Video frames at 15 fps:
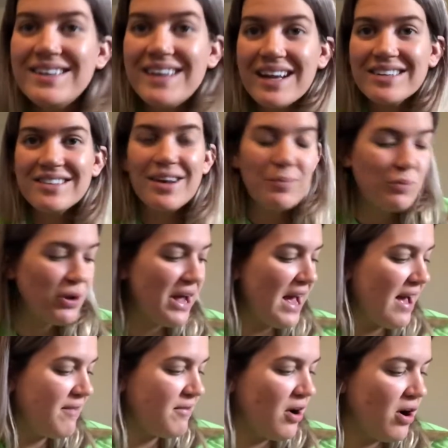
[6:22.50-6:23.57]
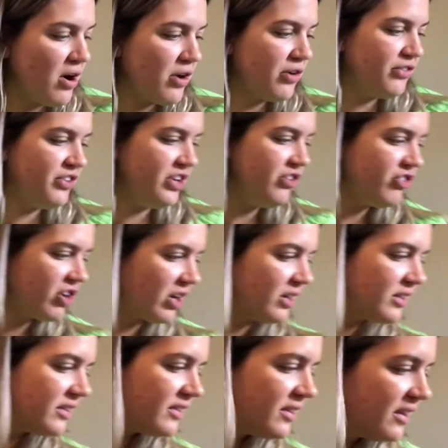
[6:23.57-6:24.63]
Next up we have our
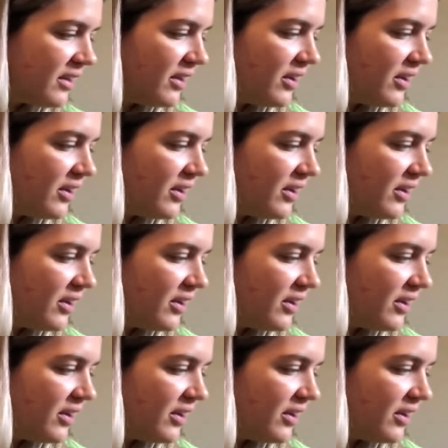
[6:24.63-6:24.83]
t-shirts.